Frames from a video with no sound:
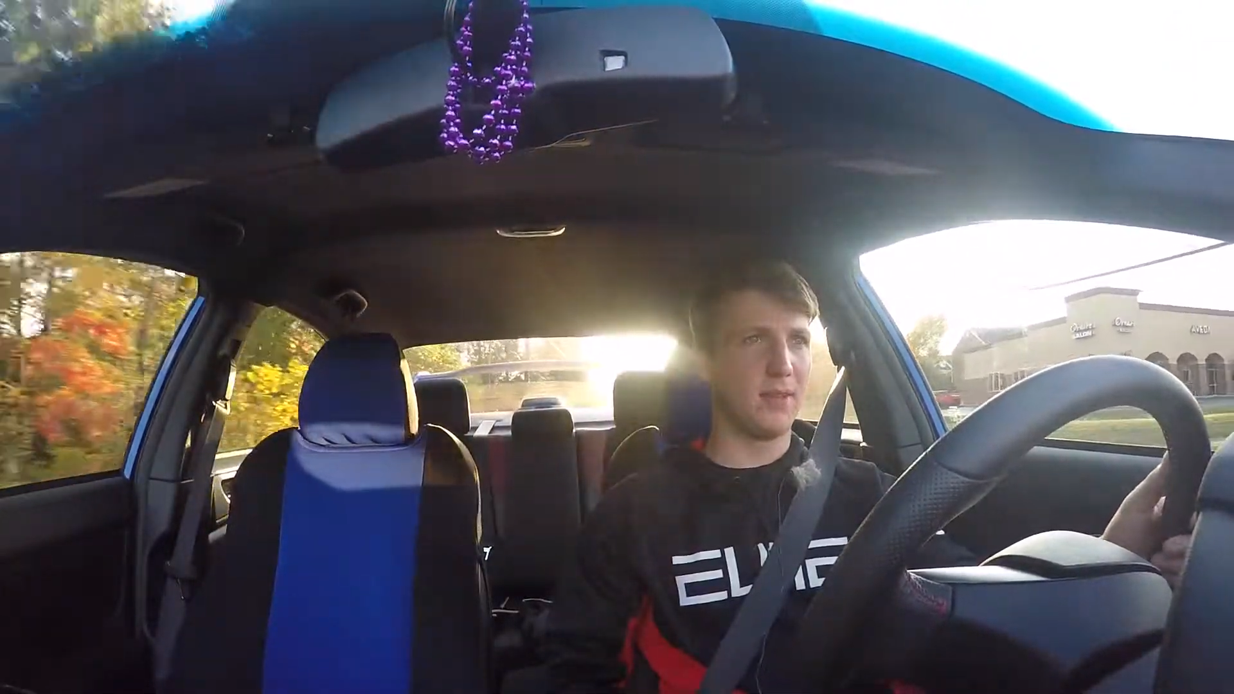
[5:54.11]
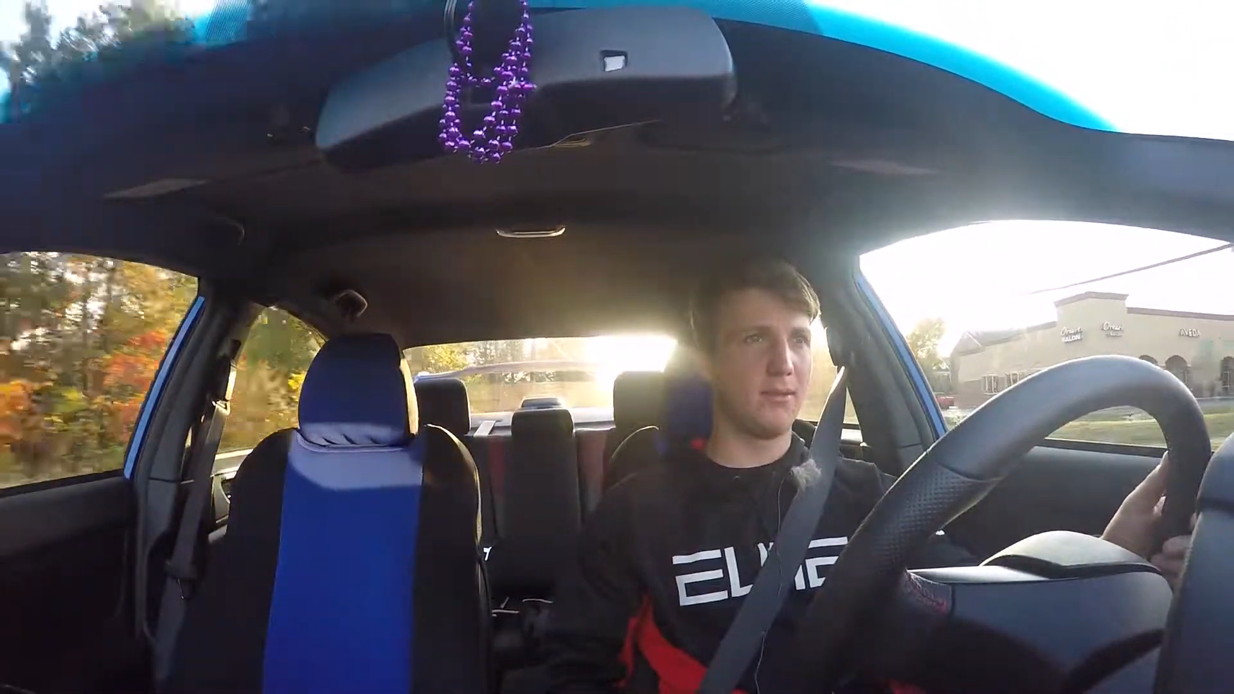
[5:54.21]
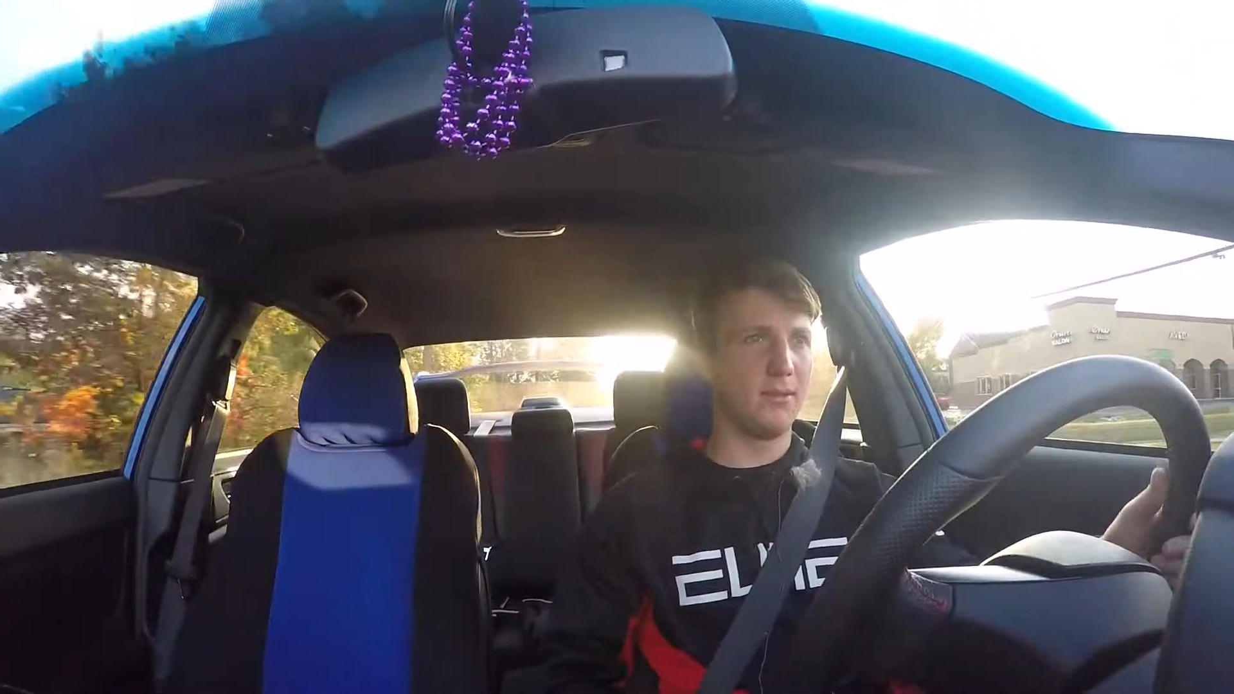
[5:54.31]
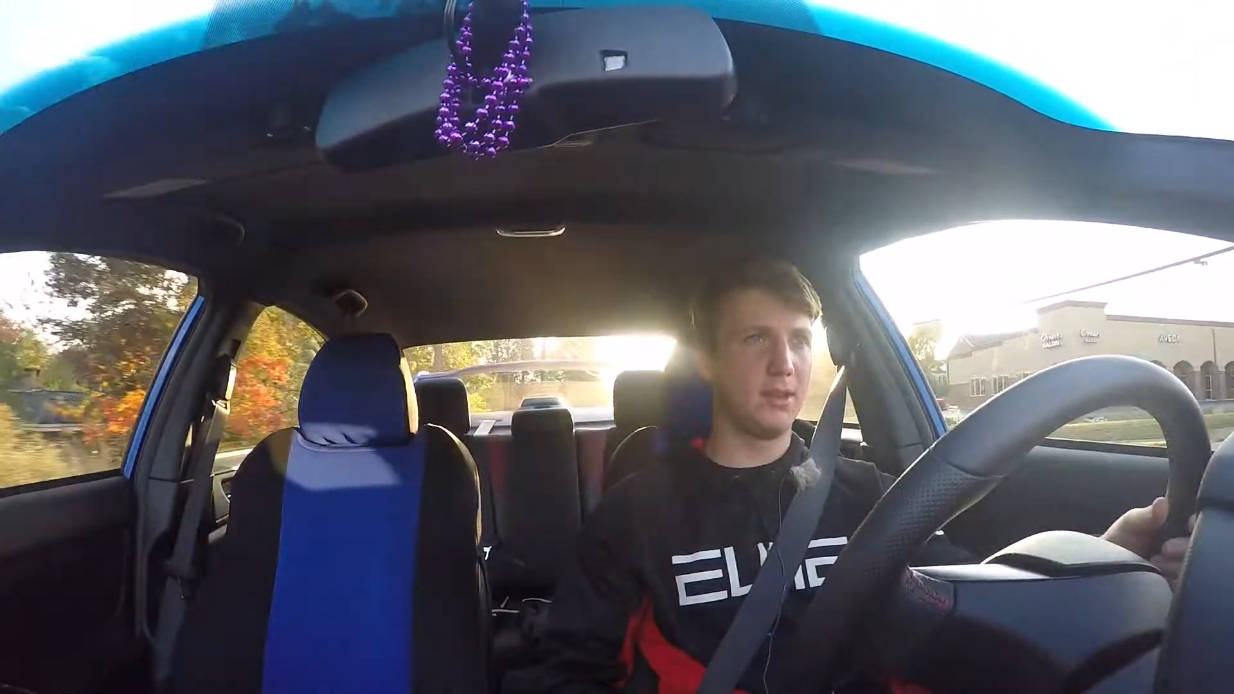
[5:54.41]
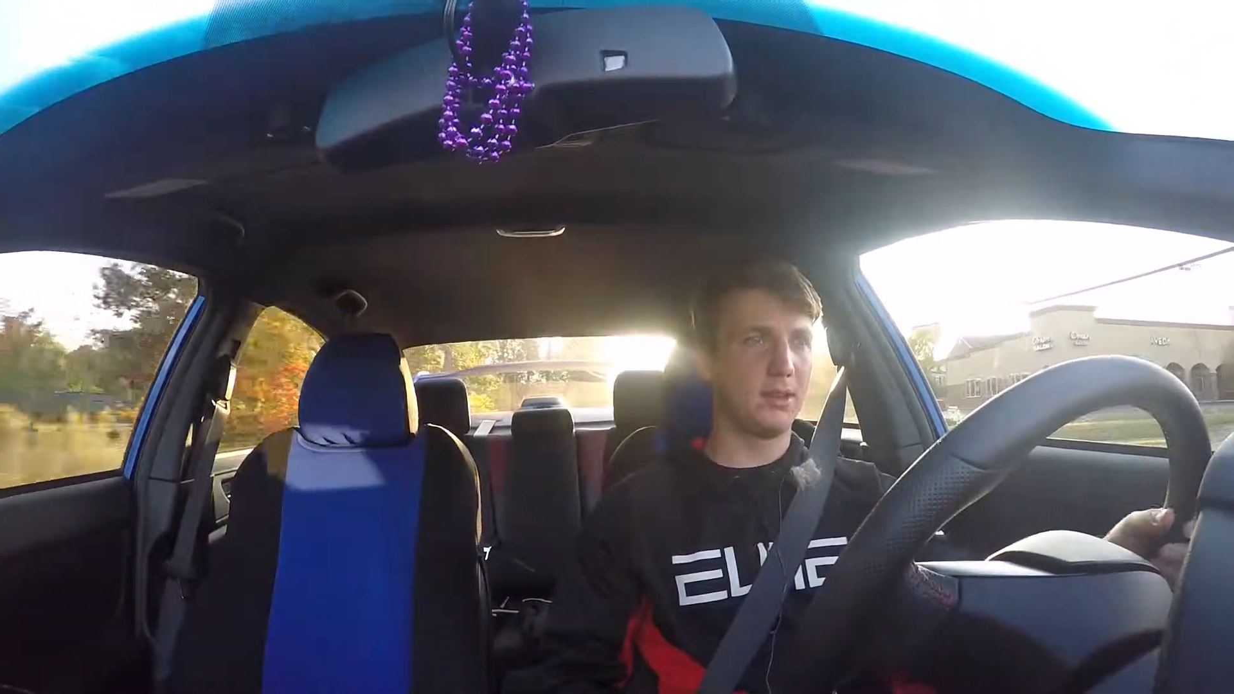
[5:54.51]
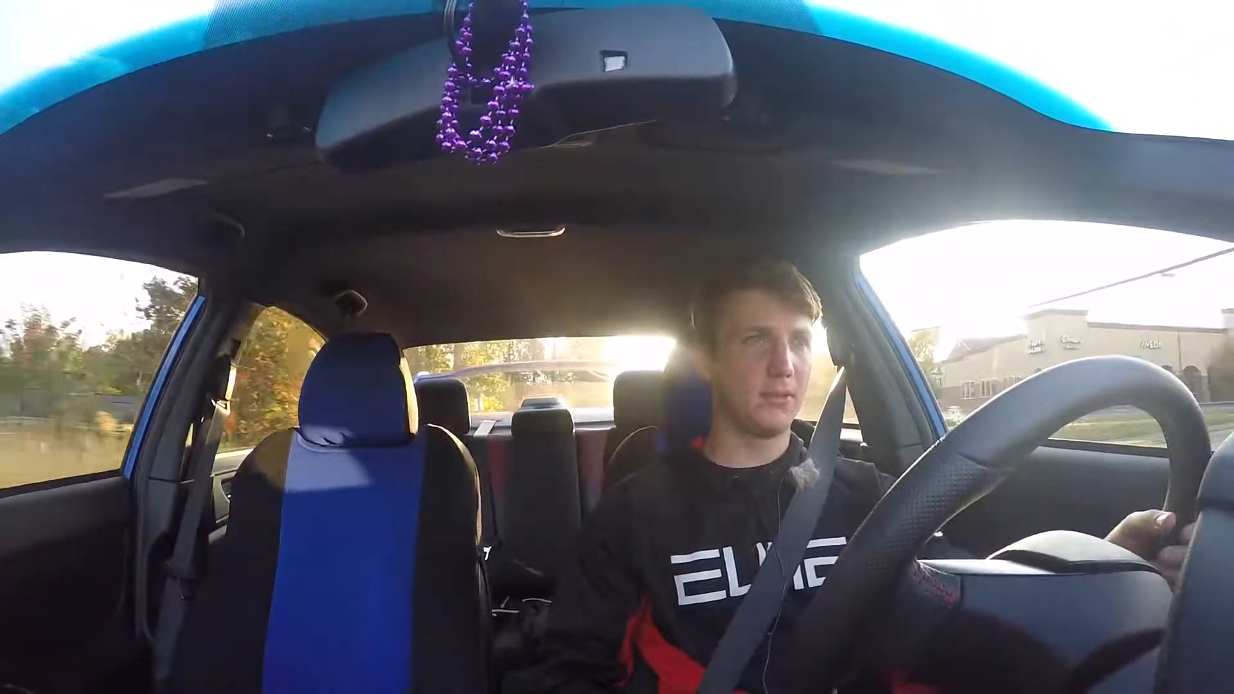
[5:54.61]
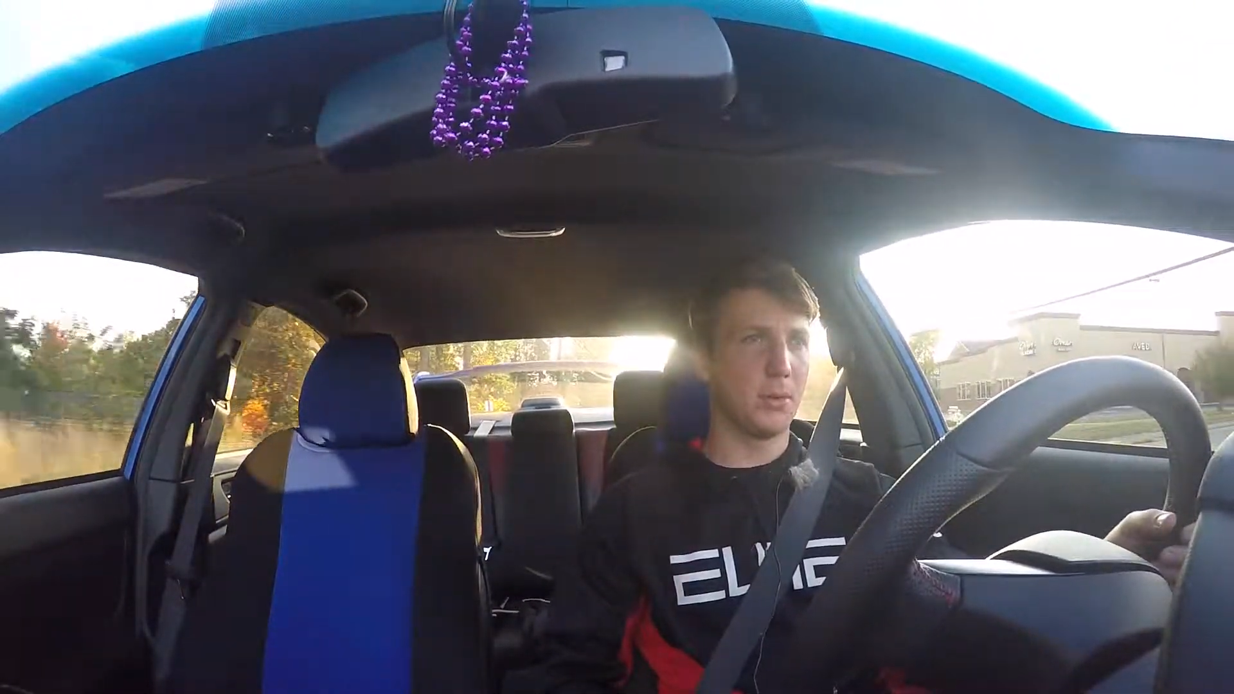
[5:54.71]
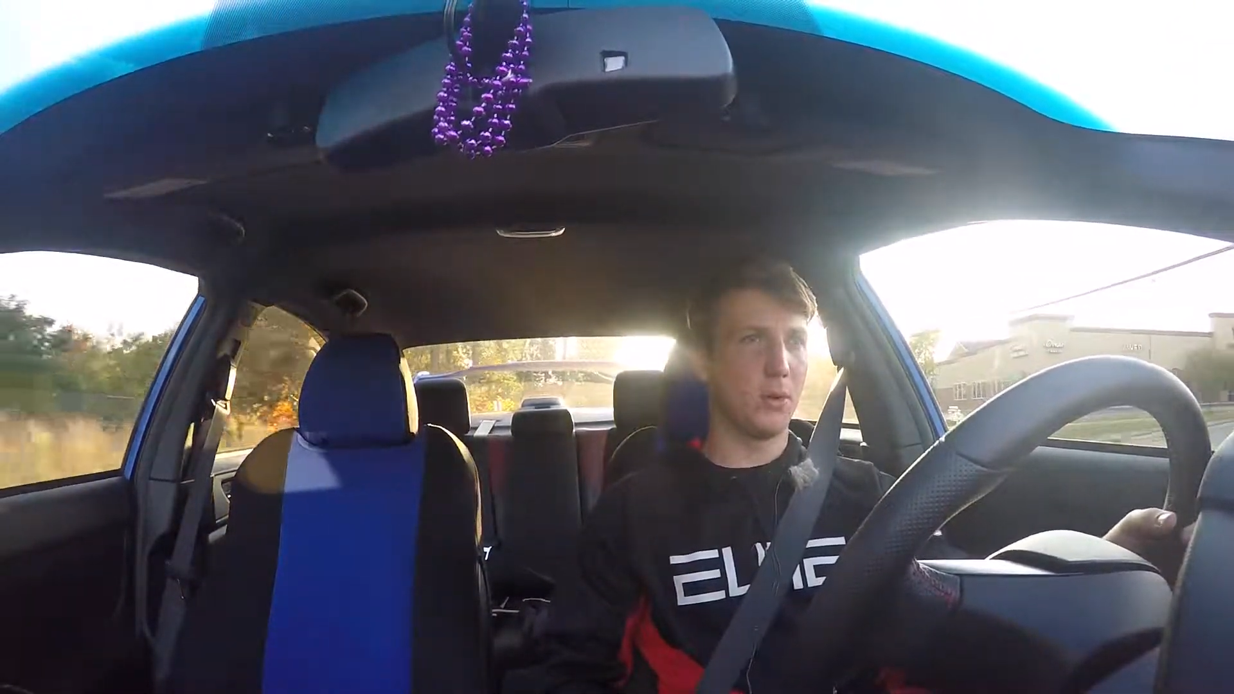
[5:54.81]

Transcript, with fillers: I've lived here for